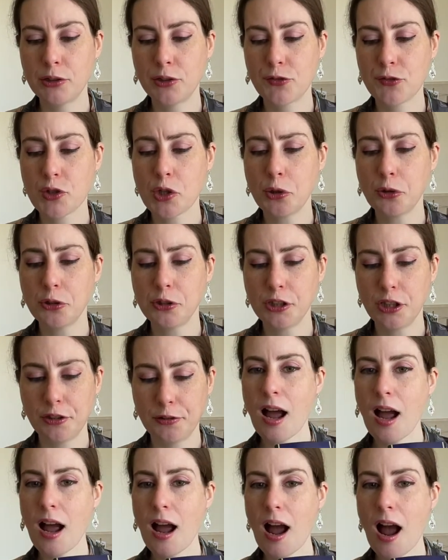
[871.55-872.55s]
of chocolate.
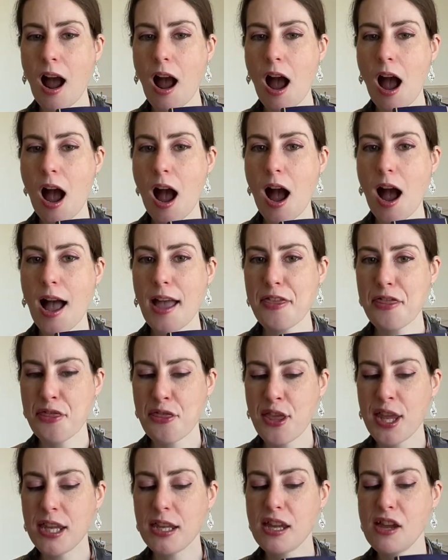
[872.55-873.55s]
I
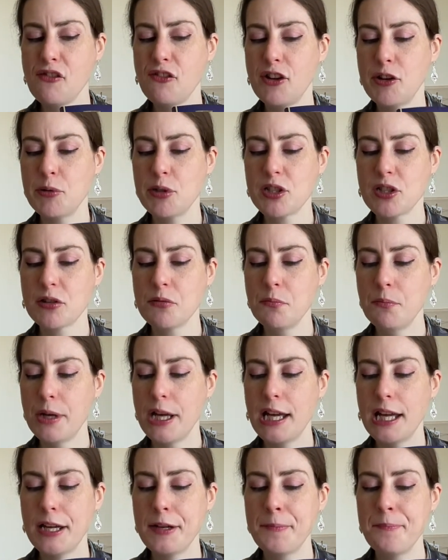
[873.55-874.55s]
think if I were to
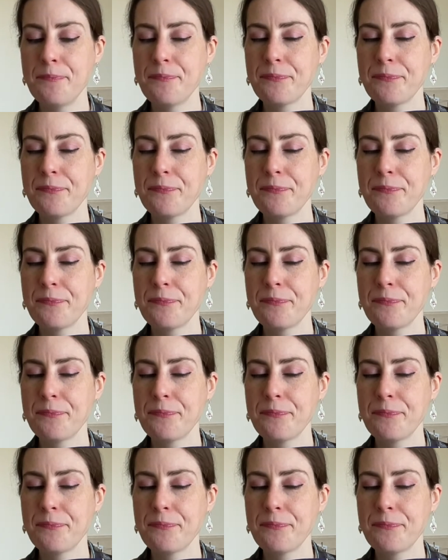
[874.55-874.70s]
compare